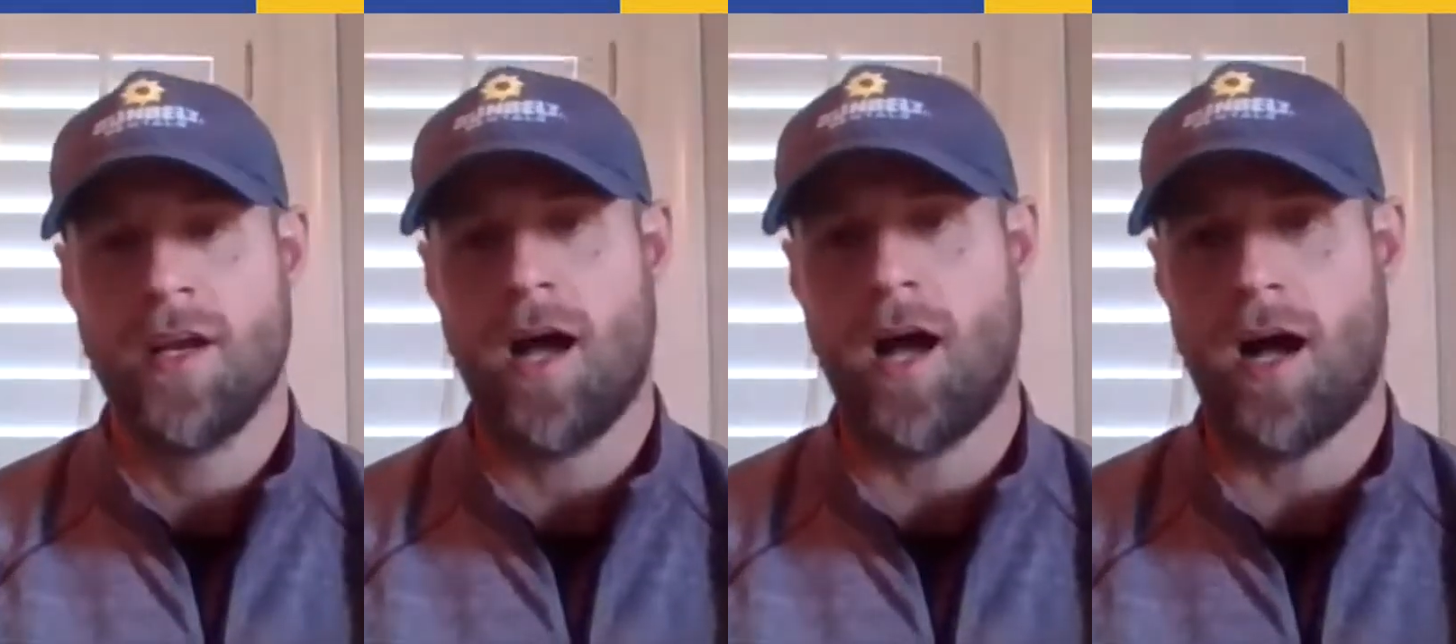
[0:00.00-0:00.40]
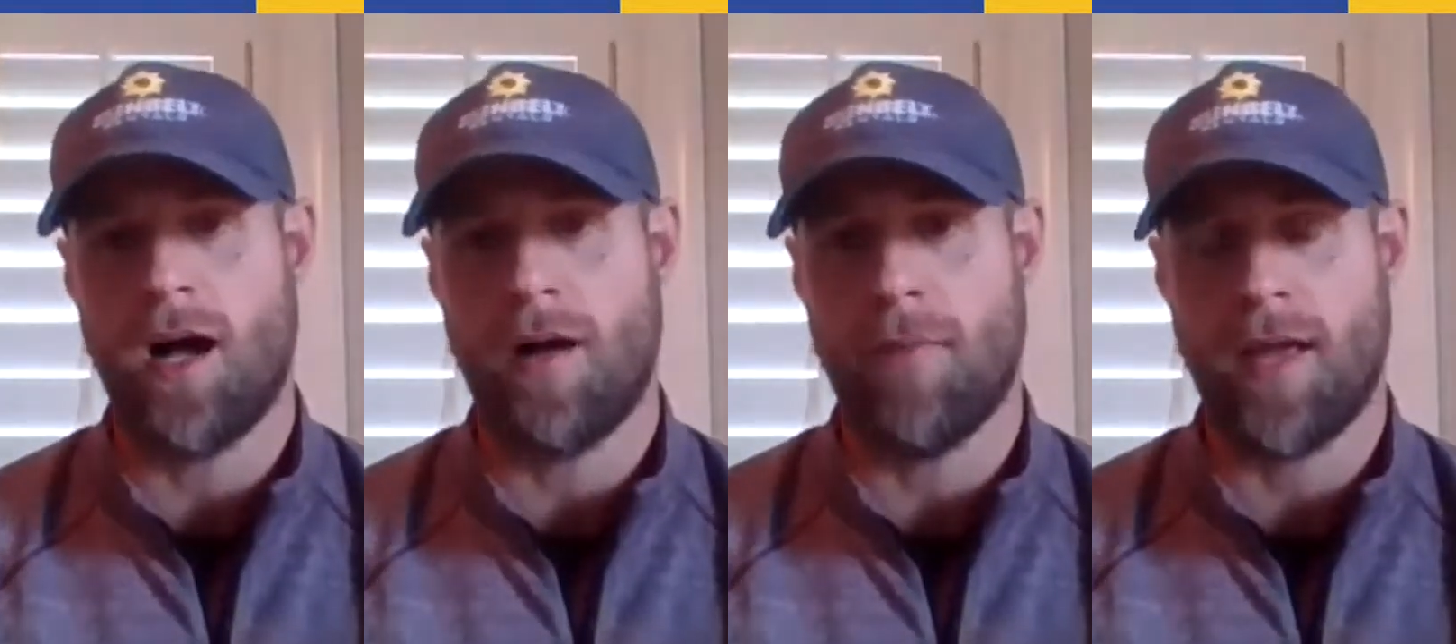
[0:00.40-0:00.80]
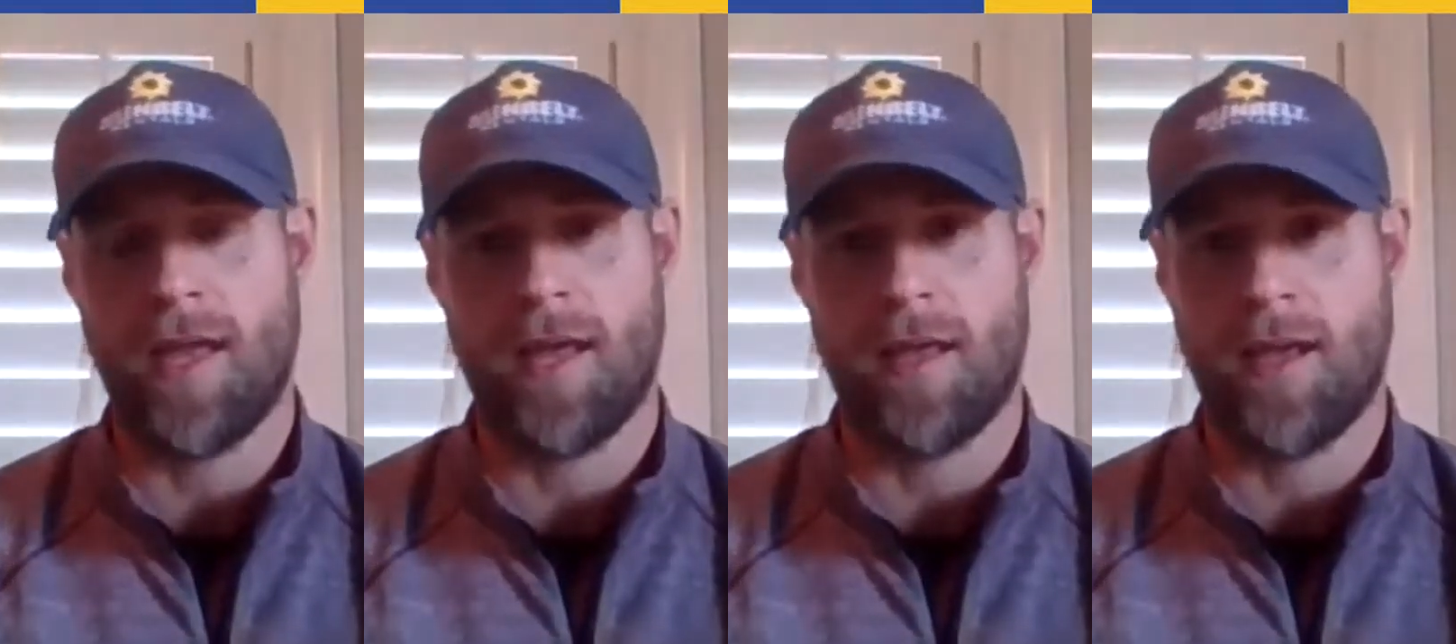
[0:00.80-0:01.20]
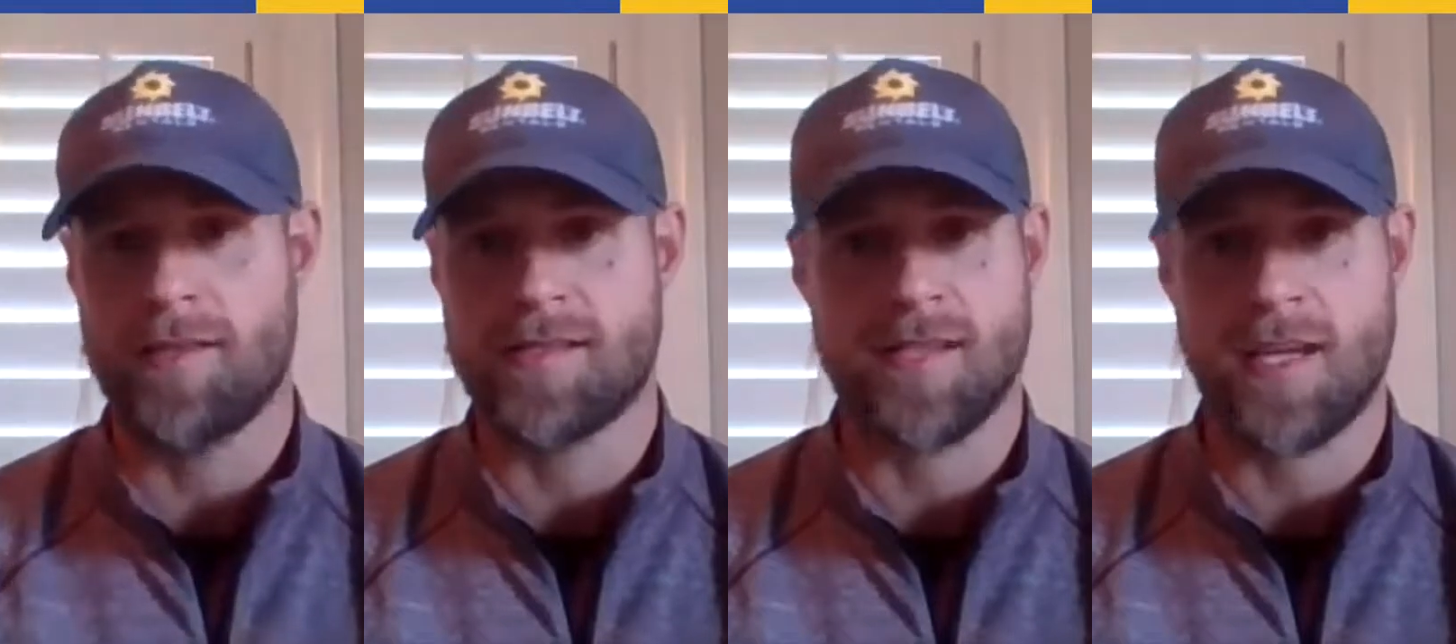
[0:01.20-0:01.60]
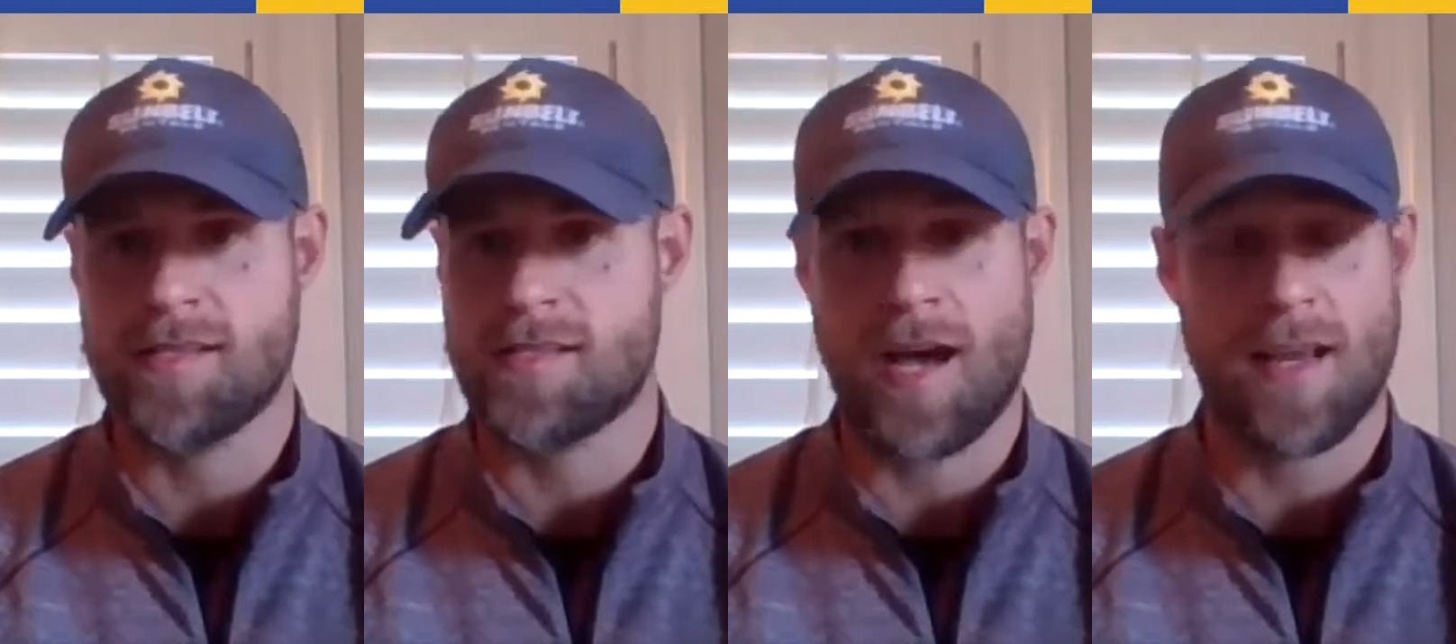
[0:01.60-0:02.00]
Um, and, and,
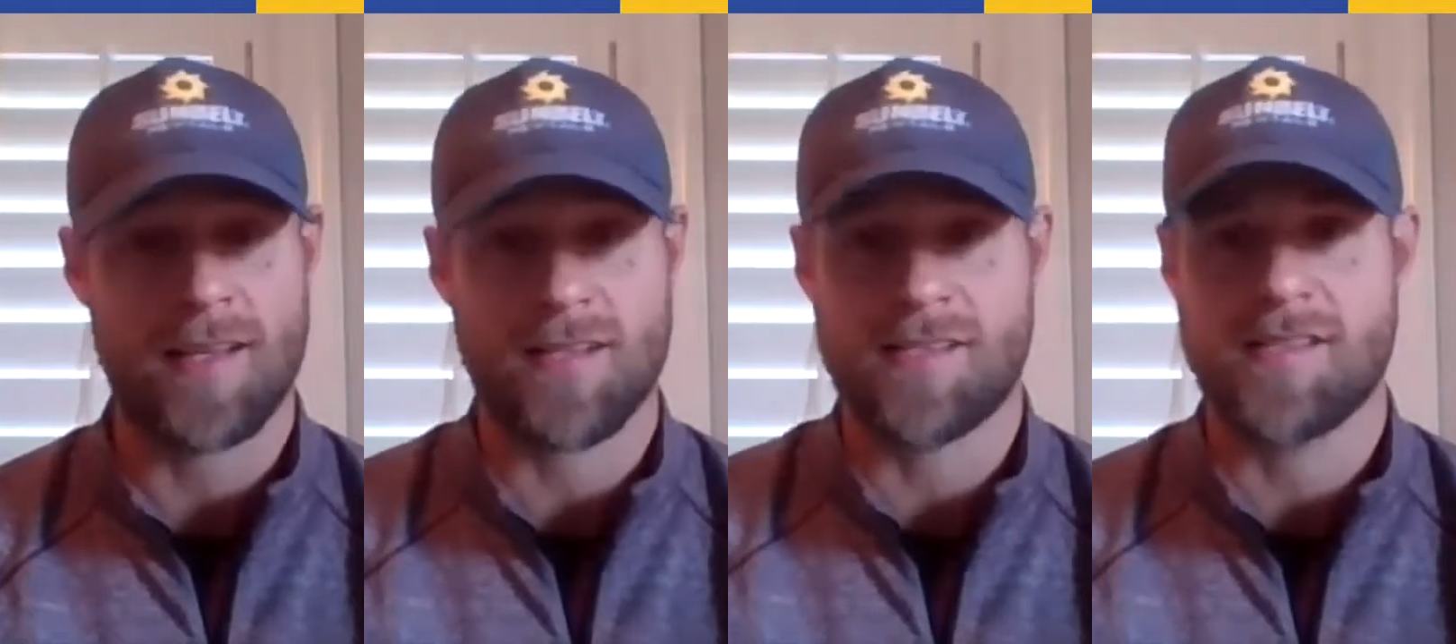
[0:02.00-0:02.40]
since honestly,